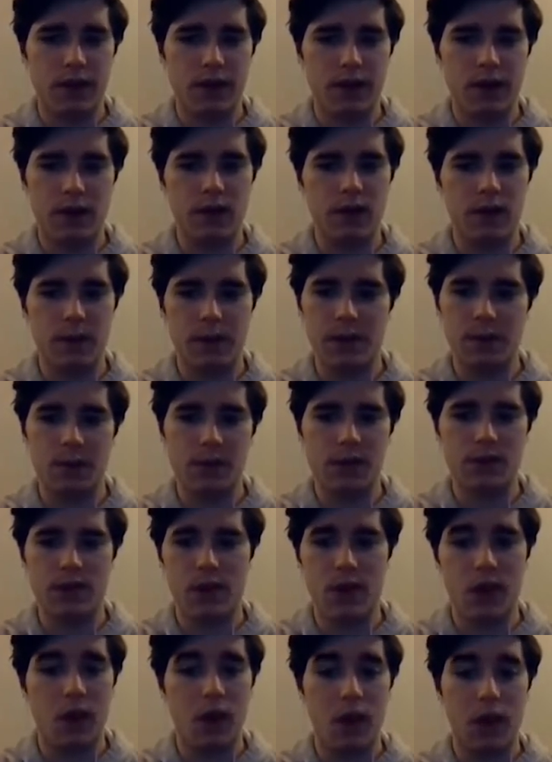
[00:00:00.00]
I mean, we
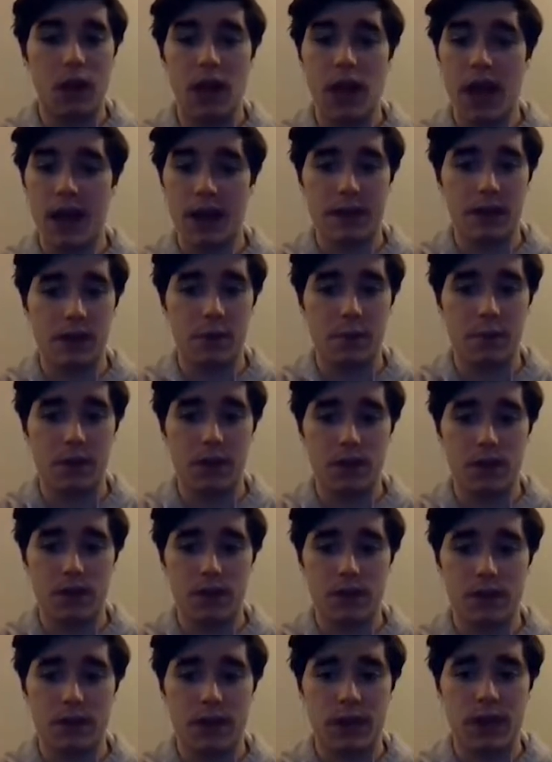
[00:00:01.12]
saw a lot of their
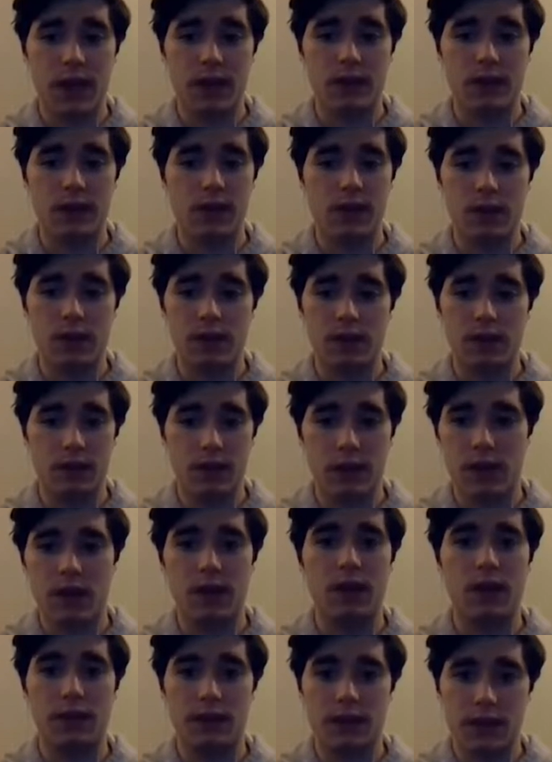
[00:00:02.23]
pitchers today,
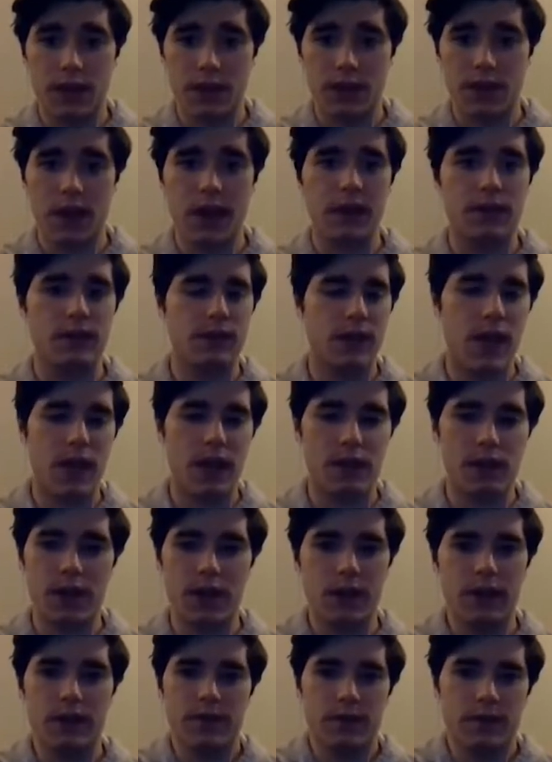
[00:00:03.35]
on Sunday,
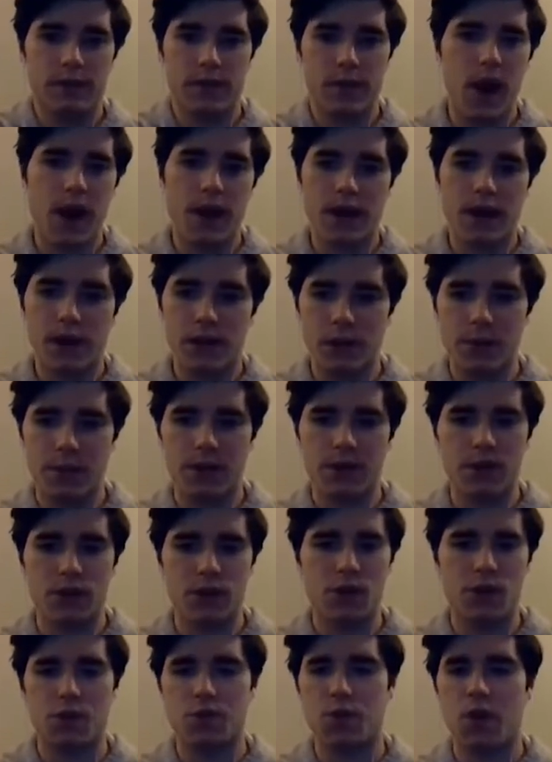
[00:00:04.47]
Saturday, even Friday, a little bit
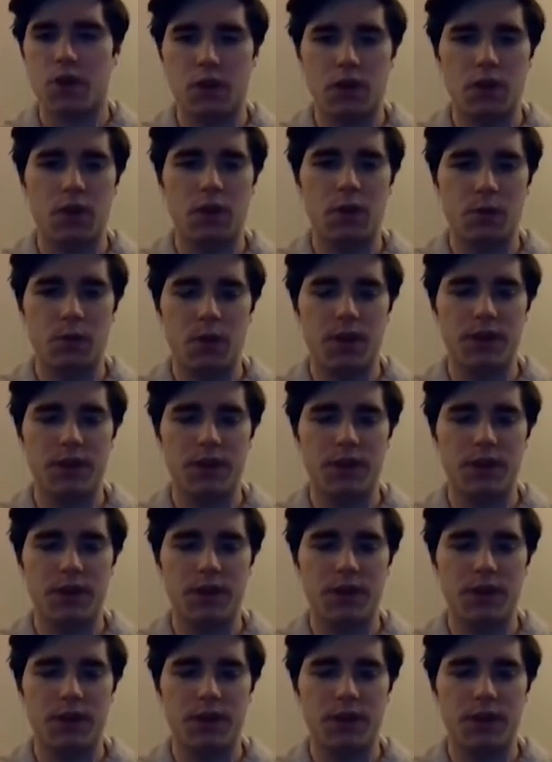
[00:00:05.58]
just struggle.